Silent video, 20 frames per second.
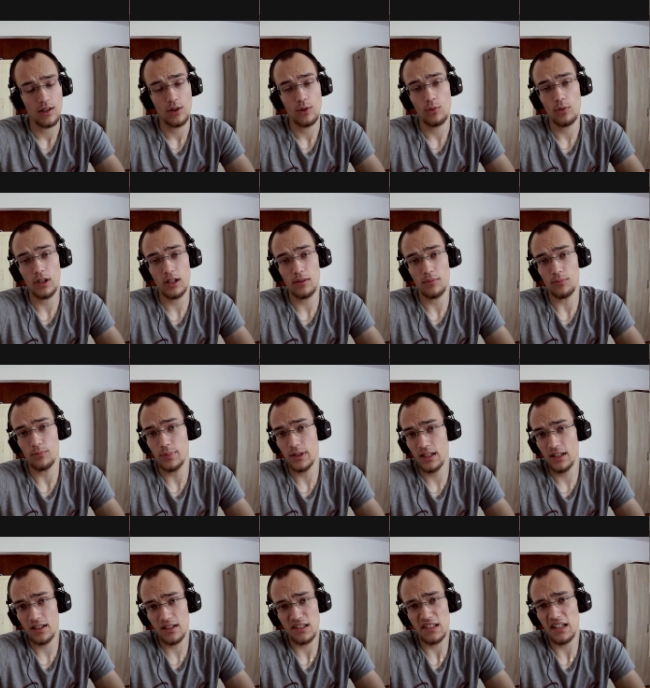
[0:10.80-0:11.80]
Well,
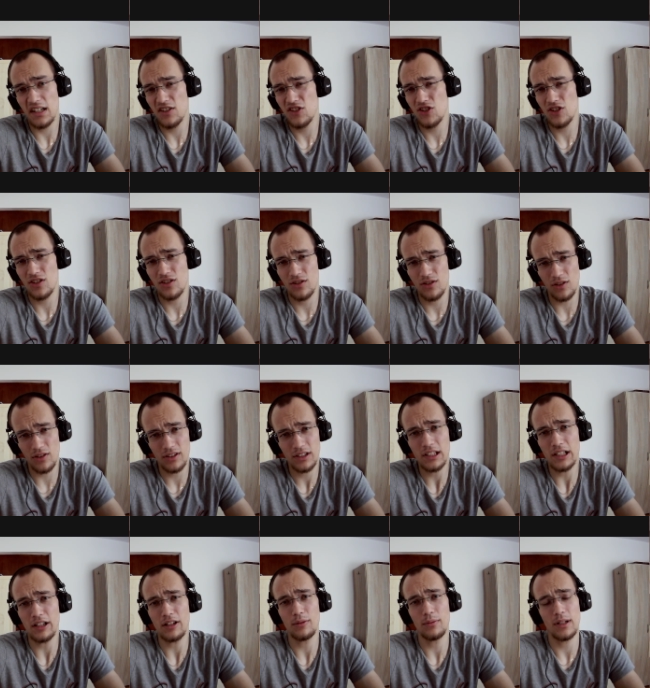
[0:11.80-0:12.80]
because I just don't
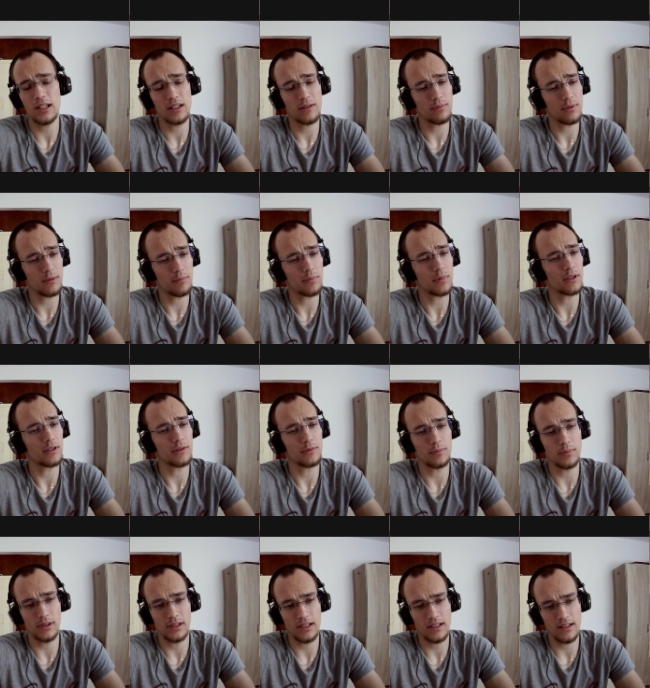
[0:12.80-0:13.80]
recommend people to
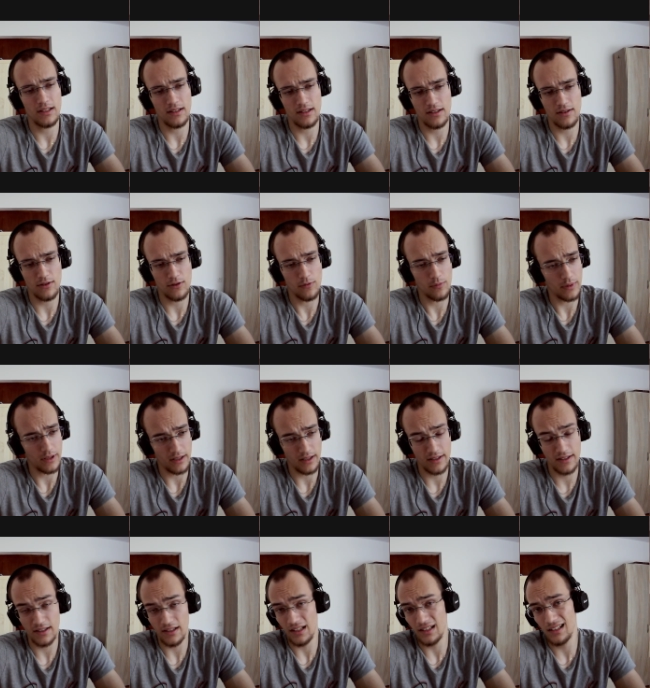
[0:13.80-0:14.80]
play these
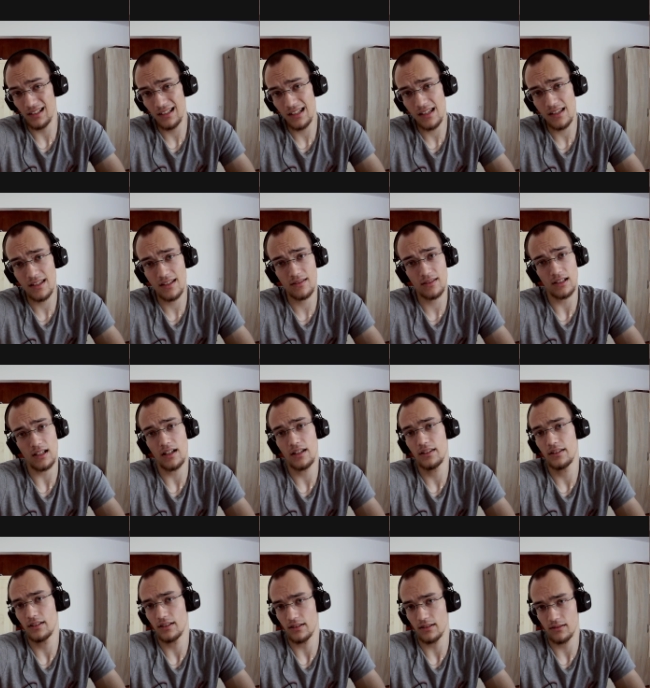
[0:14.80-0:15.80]
openings, at least
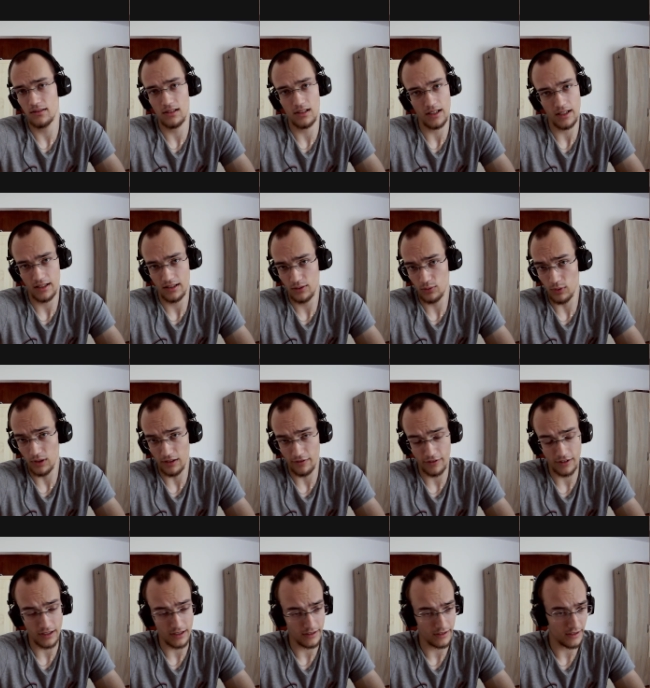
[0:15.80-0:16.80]
under like twelve
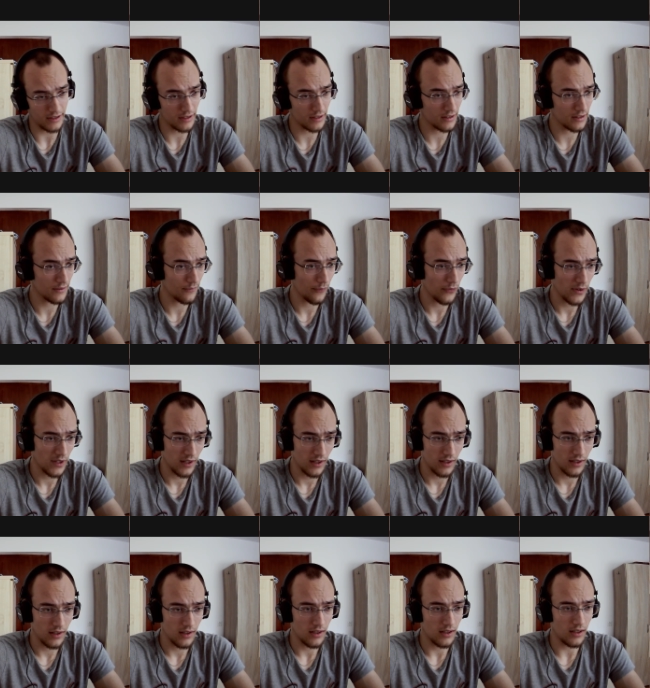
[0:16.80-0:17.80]
hundred.
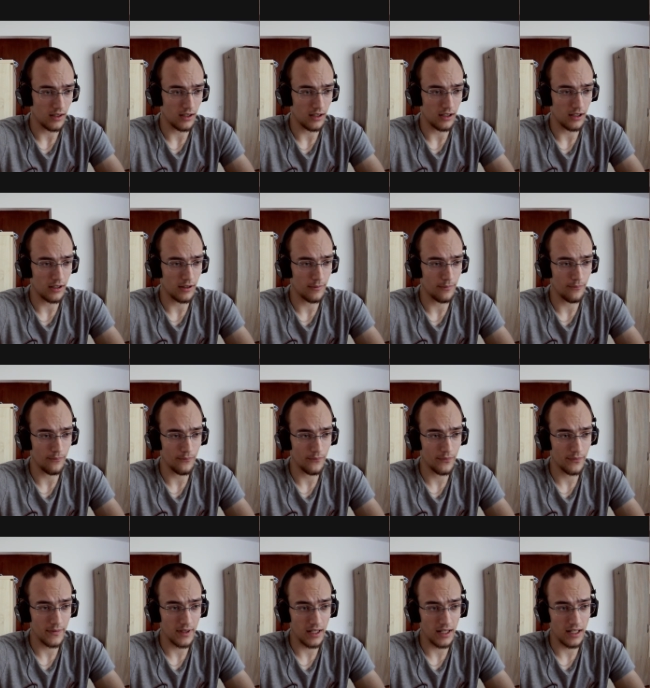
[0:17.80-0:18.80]
Um,
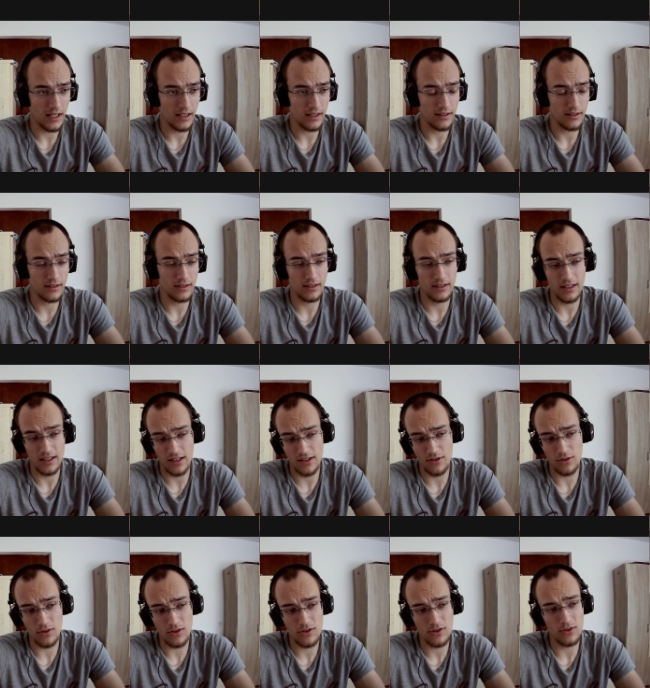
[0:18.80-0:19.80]
and there is
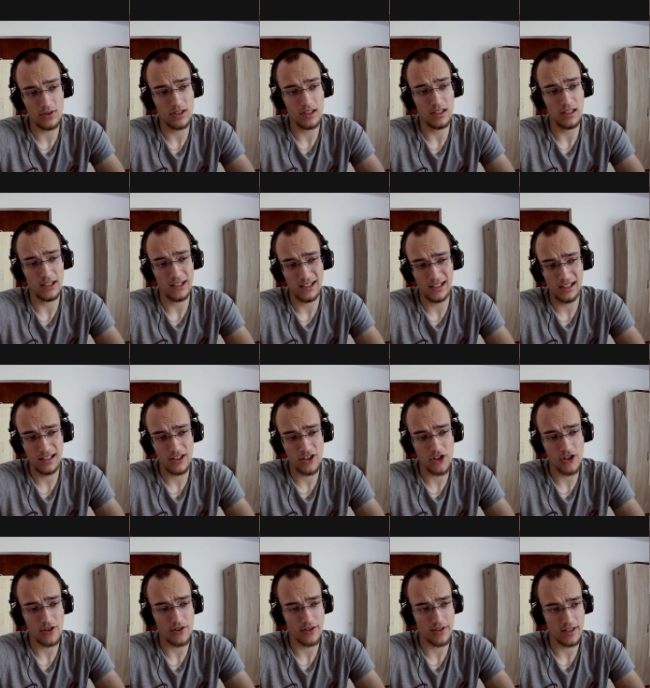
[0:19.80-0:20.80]
also the
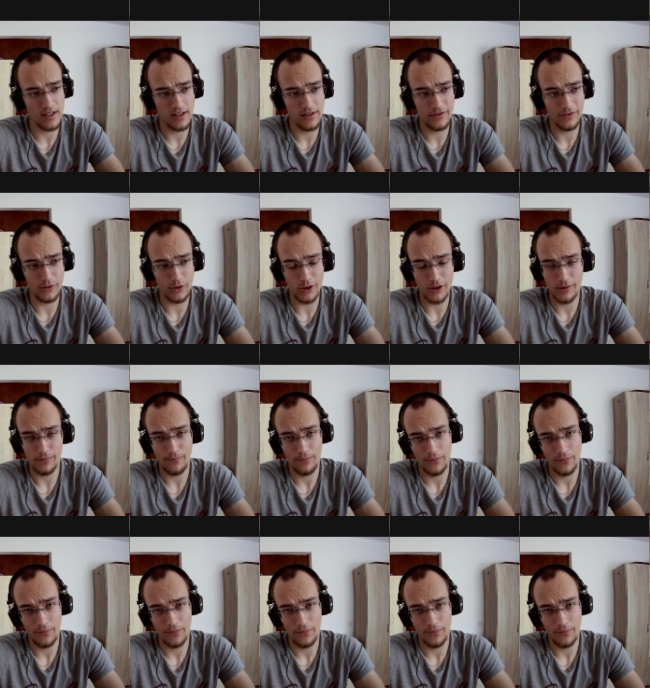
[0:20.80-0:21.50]
English C four,